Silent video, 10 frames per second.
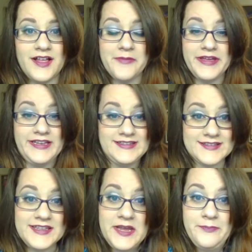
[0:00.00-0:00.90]
I'm getting
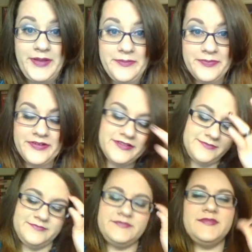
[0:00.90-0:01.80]
sleep,
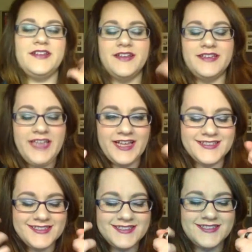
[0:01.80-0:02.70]
people.
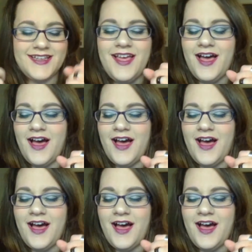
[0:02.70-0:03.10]
Yes.